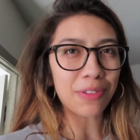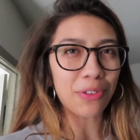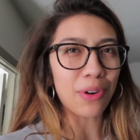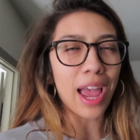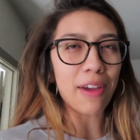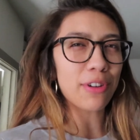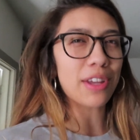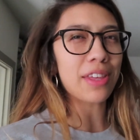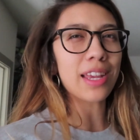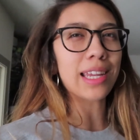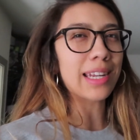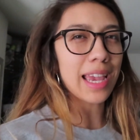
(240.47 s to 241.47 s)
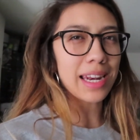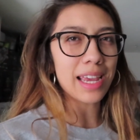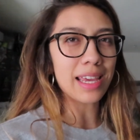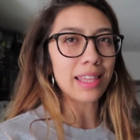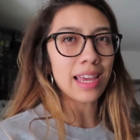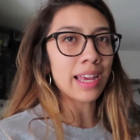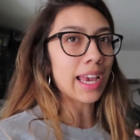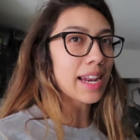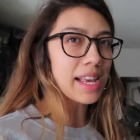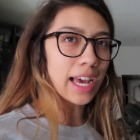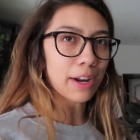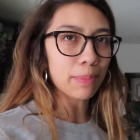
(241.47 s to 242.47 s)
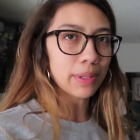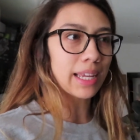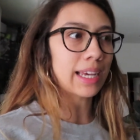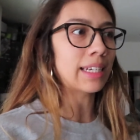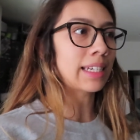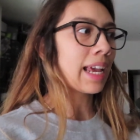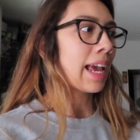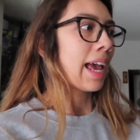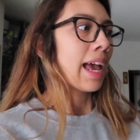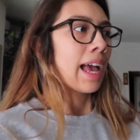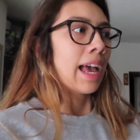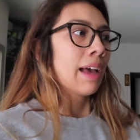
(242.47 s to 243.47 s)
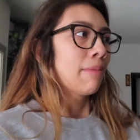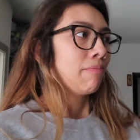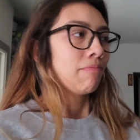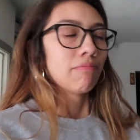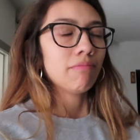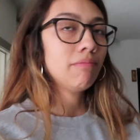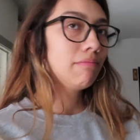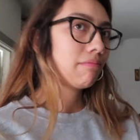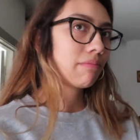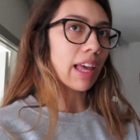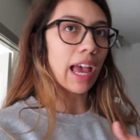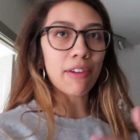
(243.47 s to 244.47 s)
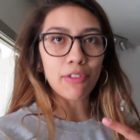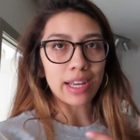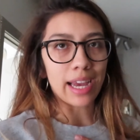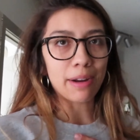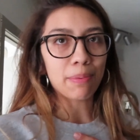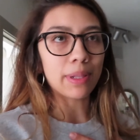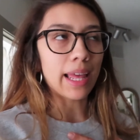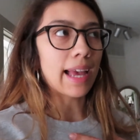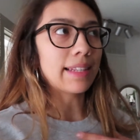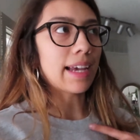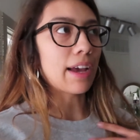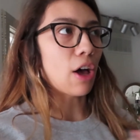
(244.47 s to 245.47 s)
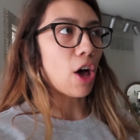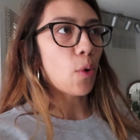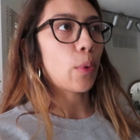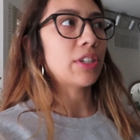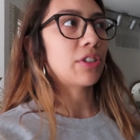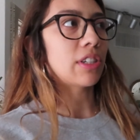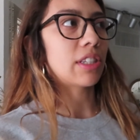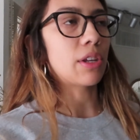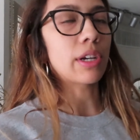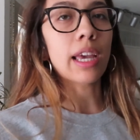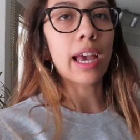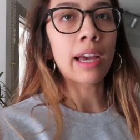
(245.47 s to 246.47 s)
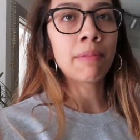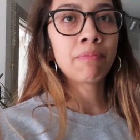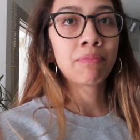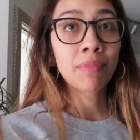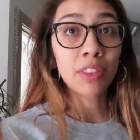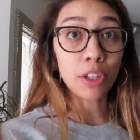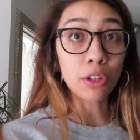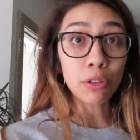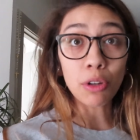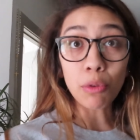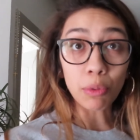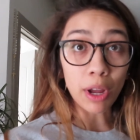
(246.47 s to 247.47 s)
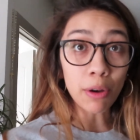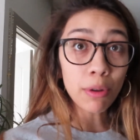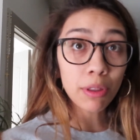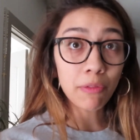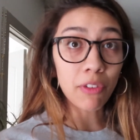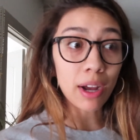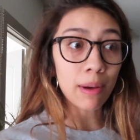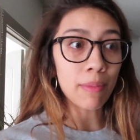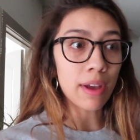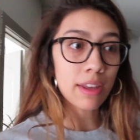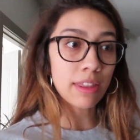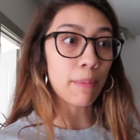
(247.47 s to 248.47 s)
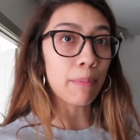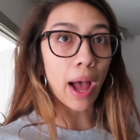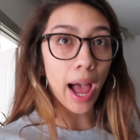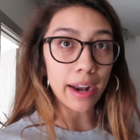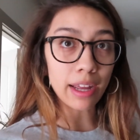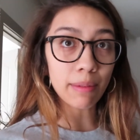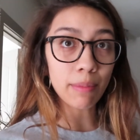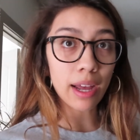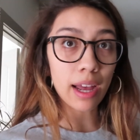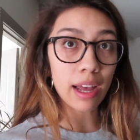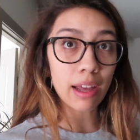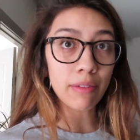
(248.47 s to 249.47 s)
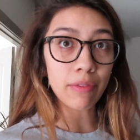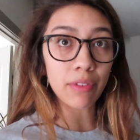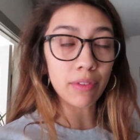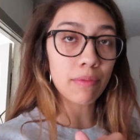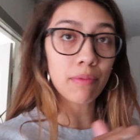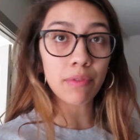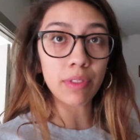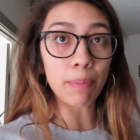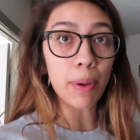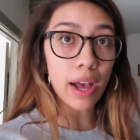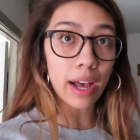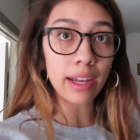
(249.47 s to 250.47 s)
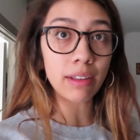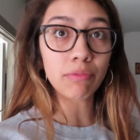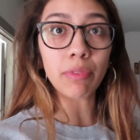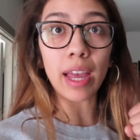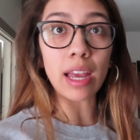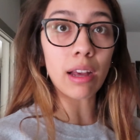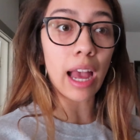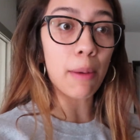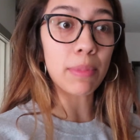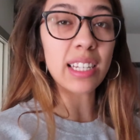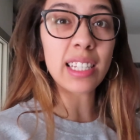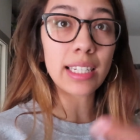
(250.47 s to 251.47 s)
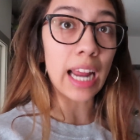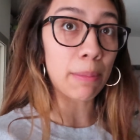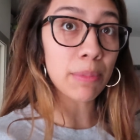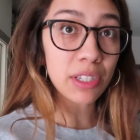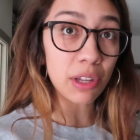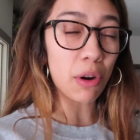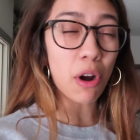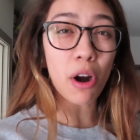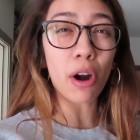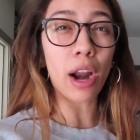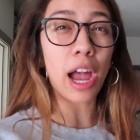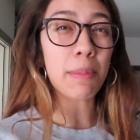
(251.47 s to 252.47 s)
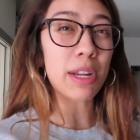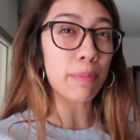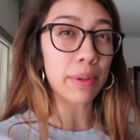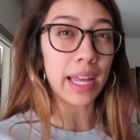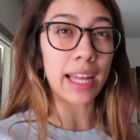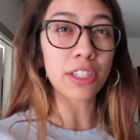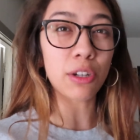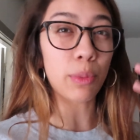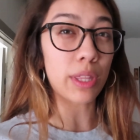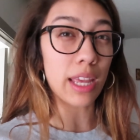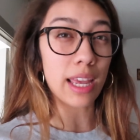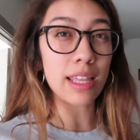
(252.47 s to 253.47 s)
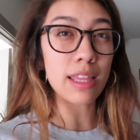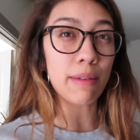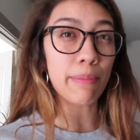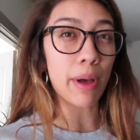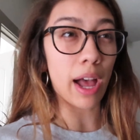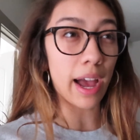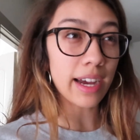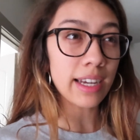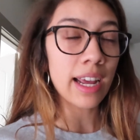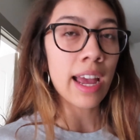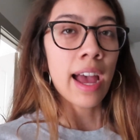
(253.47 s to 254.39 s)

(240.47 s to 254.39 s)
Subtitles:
for everything and anything. Any kind of plant. Every kind of plant, I always just look at the new growth from the bottom of the pot, like how many stems there are, how many plants are within the pot,